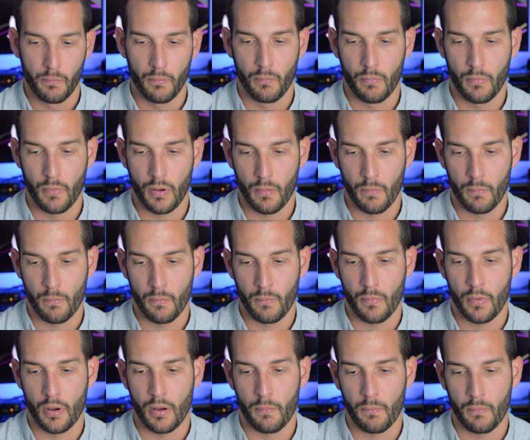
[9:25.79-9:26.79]
mum,
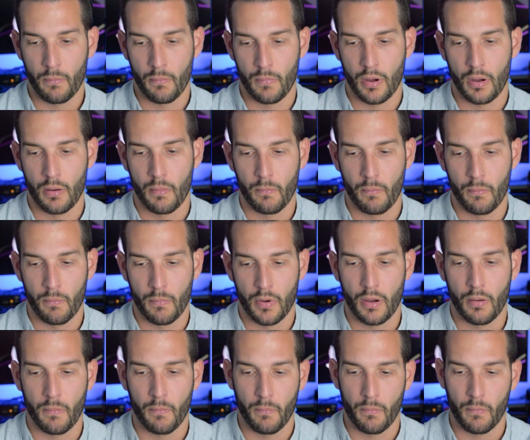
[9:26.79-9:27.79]
mum, mum,
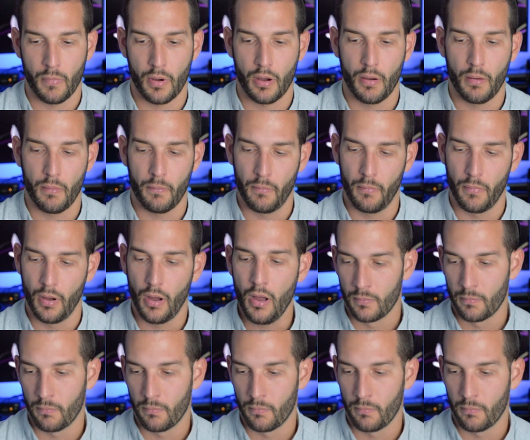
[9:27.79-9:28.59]
mum, mum,